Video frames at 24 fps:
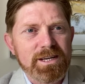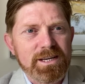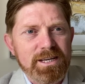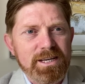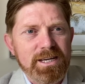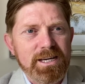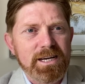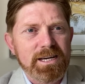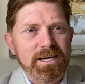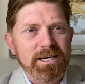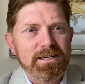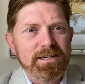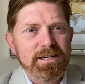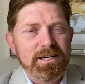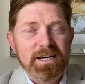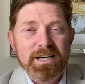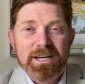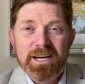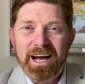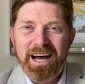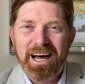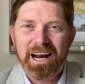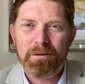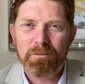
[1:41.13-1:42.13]
Yeah,
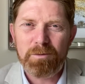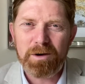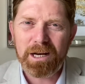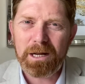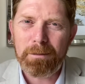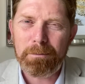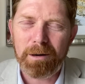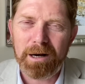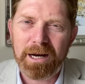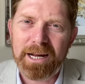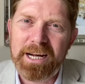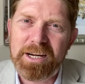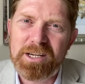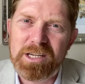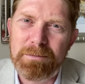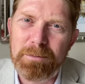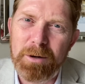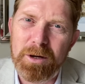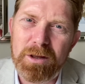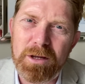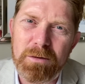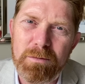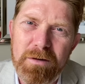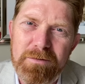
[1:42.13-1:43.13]
and I'm really pleased
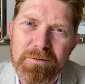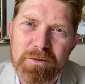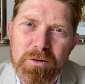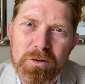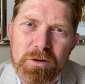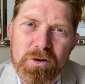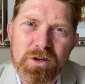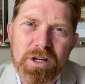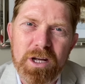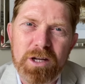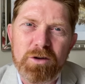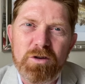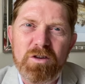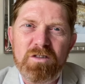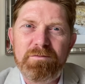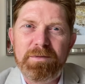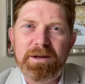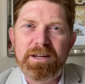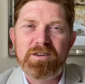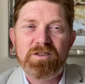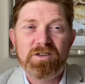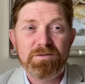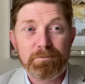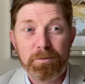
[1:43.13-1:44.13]
about the reviews that you've
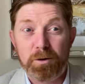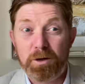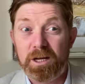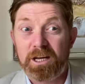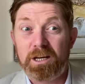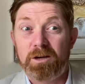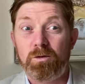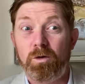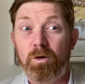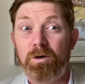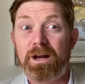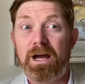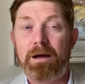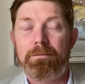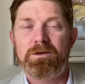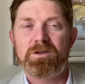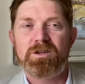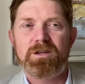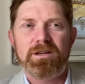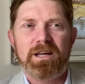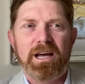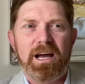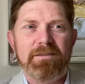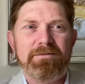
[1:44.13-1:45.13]
been putting on
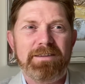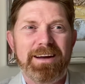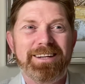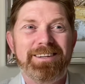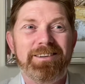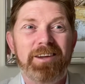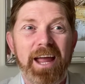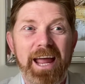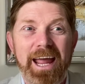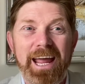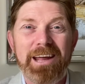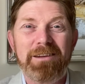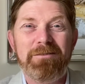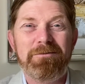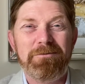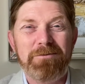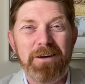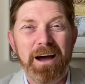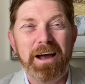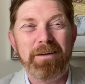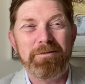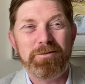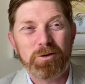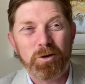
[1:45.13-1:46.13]
Amazon. I've had 10
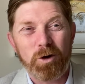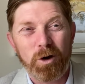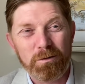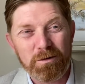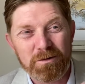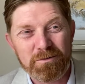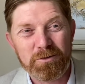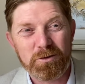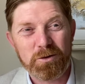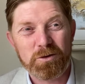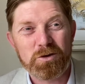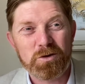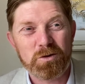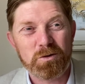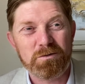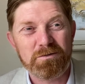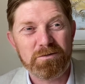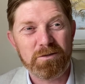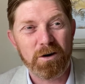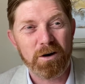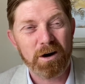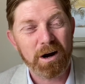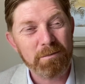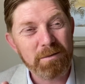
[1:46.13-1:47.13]
five-star reviews so
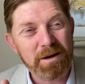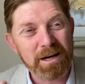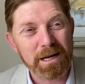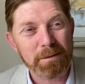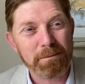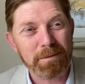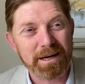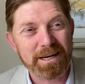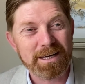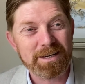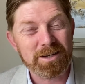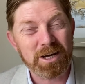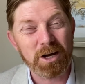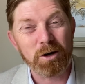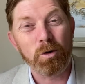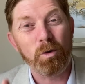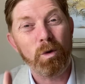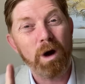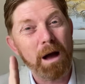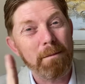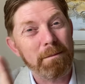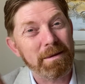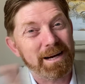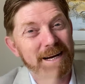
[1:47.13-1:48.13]
far. I'm really pleased. I know
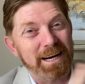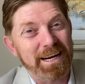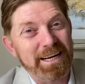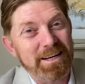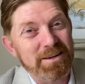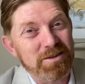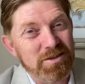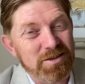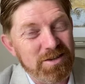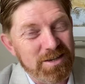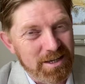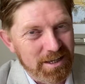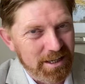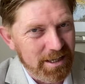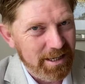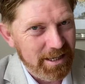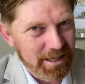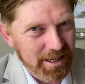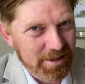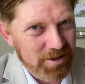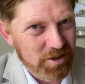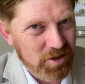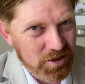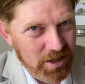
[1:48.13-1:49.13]
AmaCleans
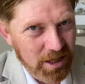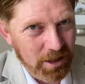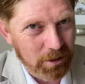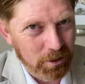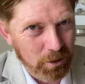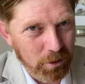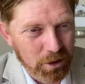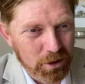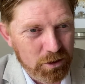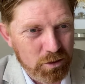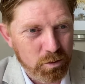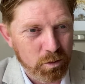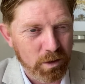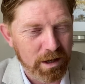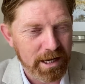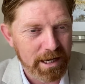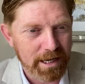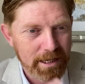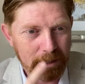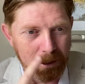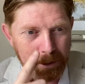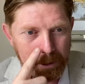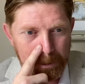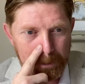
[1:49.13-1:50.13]
is still on its
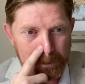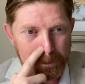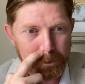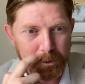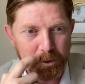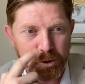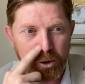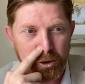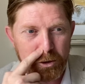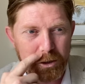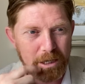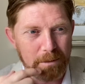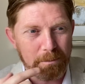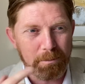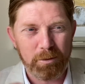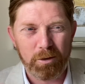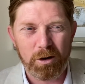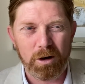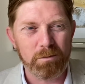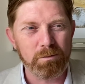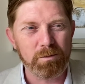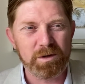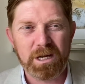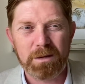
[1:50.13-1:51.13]
way. There's usually a
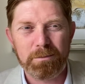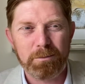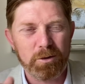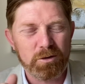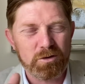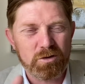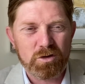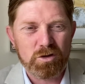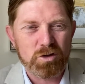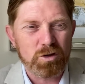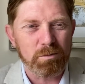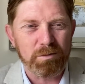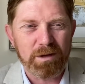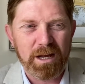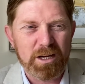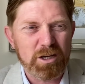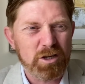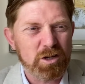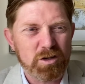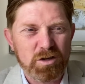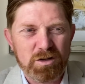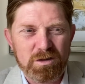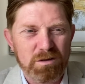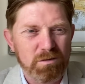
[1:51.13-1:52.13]
problem when you put, sometimes
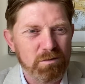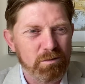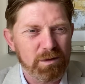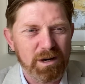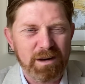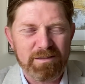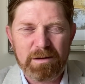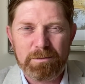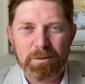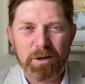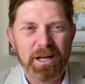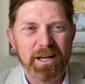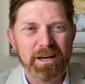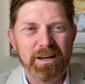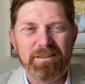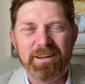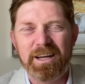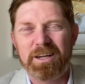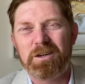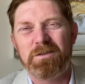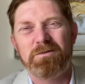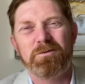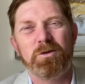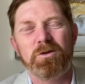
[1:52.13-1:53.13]
there's, whenever you put it in, it
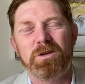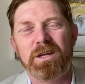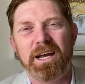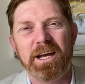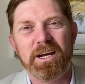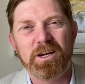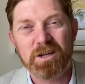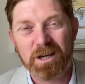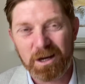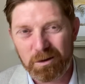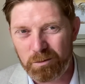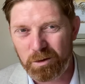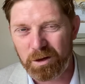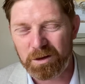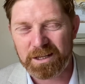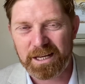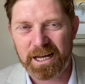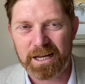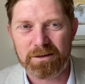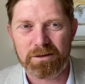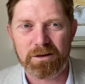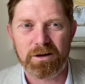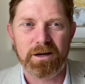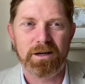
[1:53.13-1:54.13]
takes a few days. It will
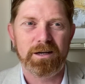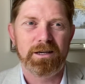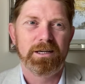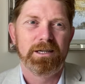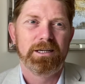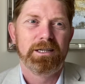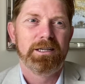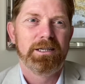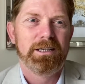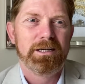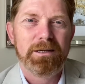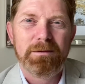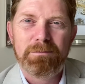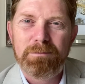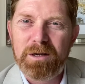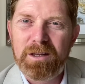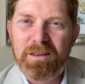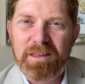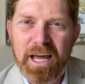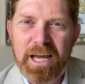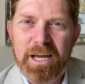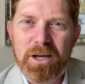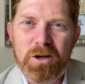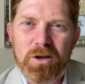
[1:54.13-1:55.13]
get there. But
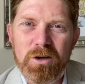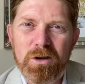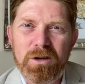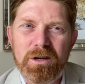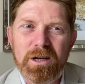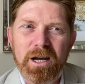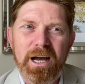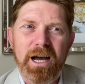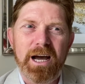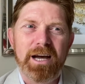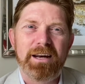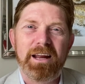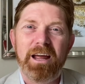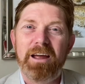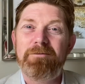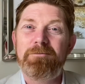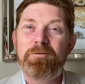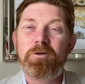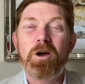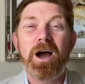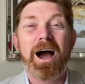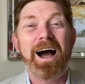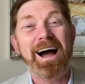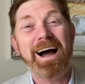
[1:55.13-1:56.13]
thank you. And if
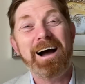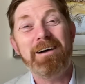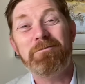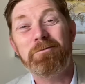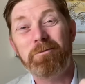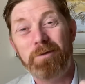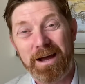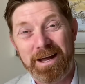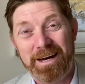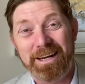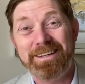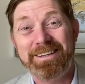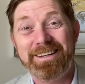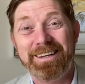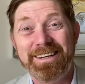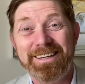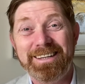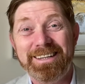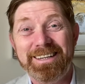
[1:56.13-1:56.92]
you have read it,